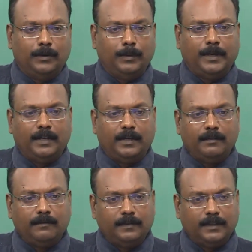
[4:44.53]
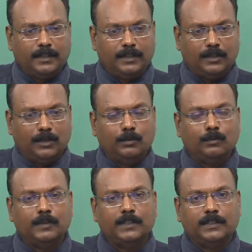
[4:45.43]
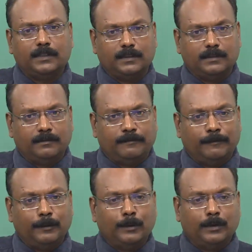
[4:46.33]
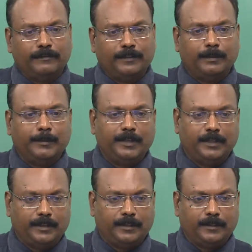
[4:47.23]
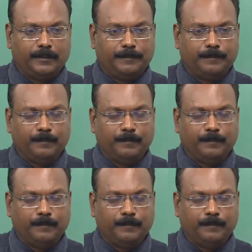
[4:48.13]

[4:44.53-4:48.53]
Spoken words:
you can have the downward flow of communication.